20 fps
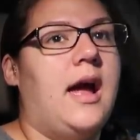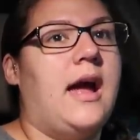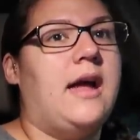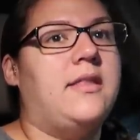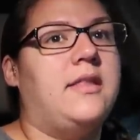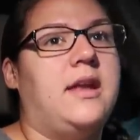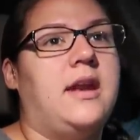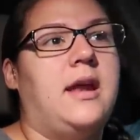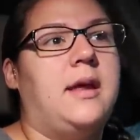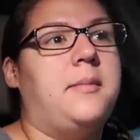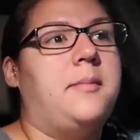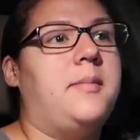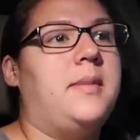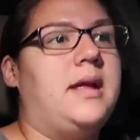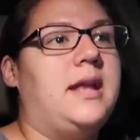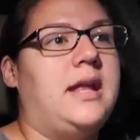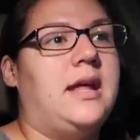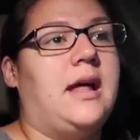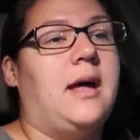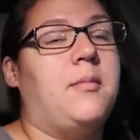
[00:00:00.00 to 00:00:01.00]
and then
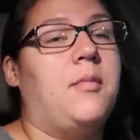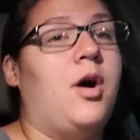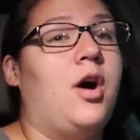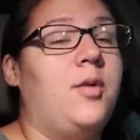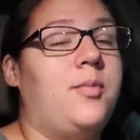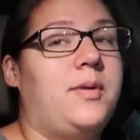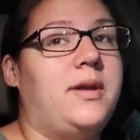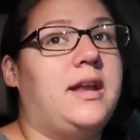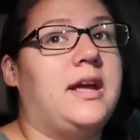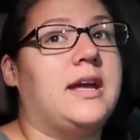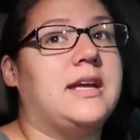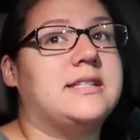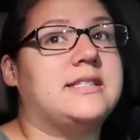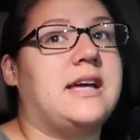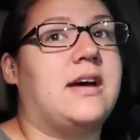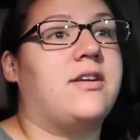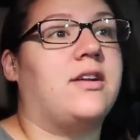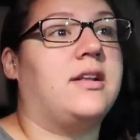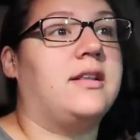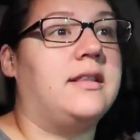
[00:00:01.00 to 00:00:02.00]
I'm hoping it gets
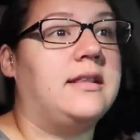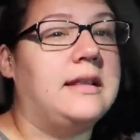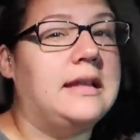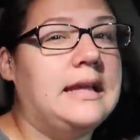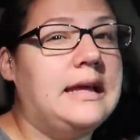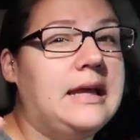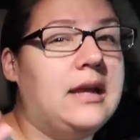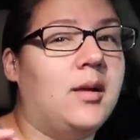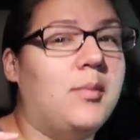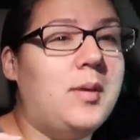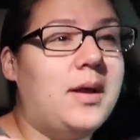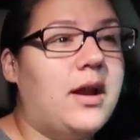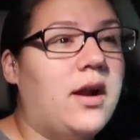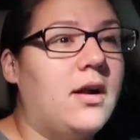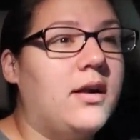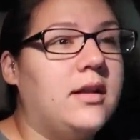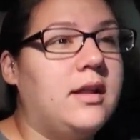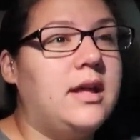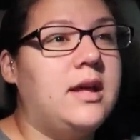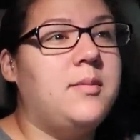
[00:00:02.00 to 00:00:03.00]
out a little bit
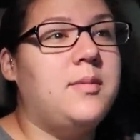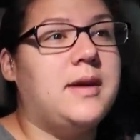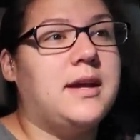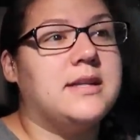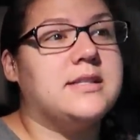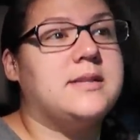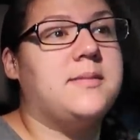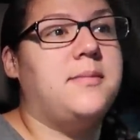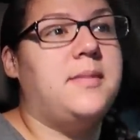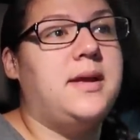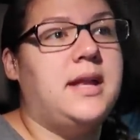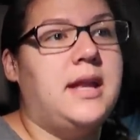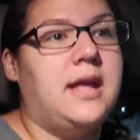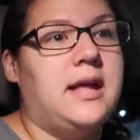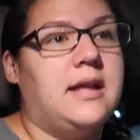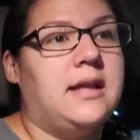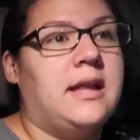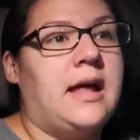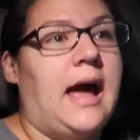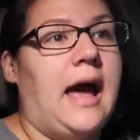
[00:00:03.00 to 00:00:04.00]
early, because
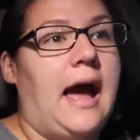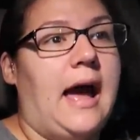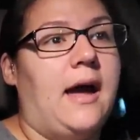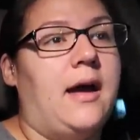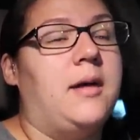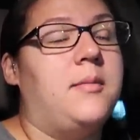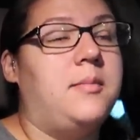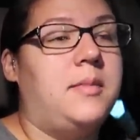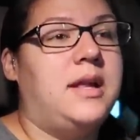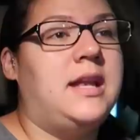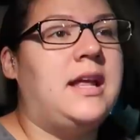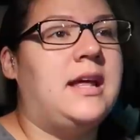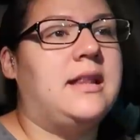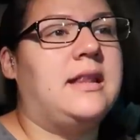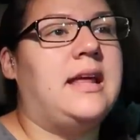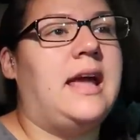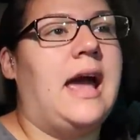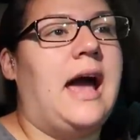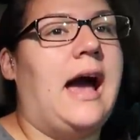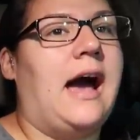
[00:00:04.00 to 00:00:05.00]

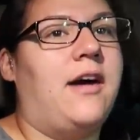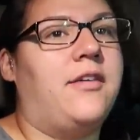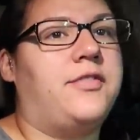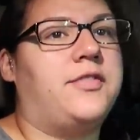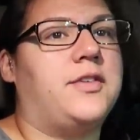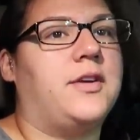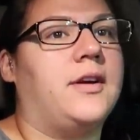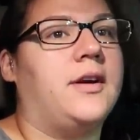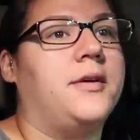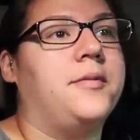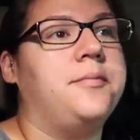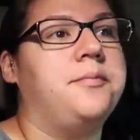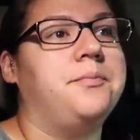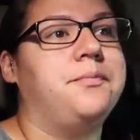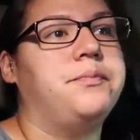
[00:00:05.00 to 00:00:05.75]
immediately after,